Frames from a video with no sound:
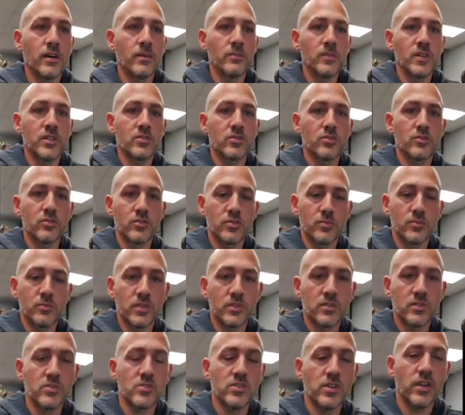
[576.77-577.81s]
introduce
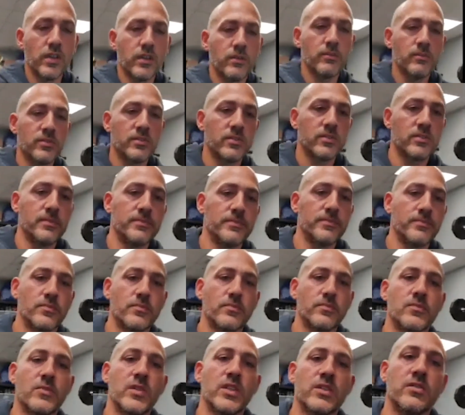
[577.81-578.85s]
Mr. James.
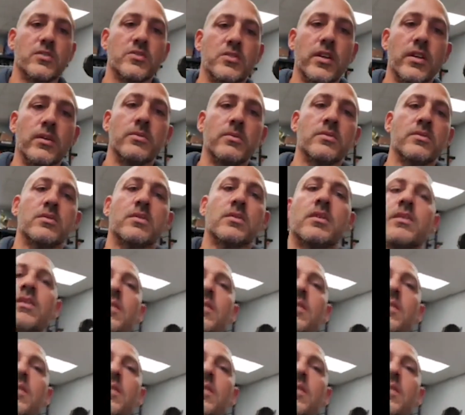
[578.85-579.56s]
Mr. James,